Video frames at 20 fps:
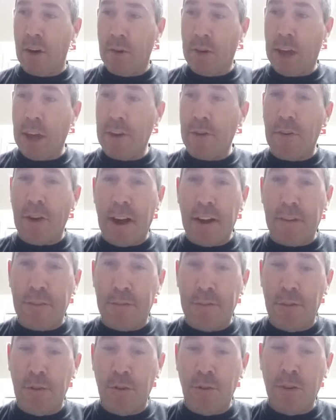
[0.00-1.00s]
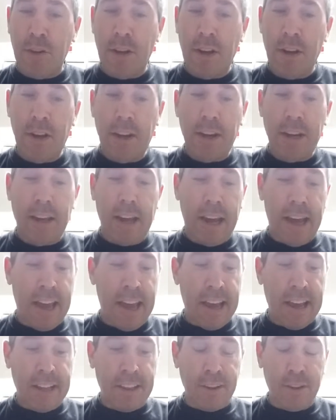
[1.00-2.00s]
Okay, you're out of food,
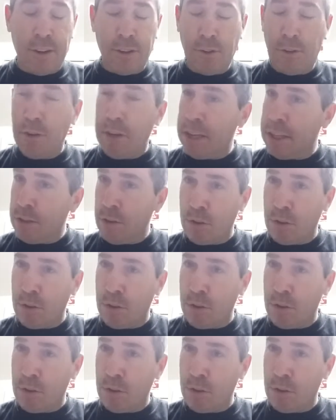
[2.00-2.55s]
and you need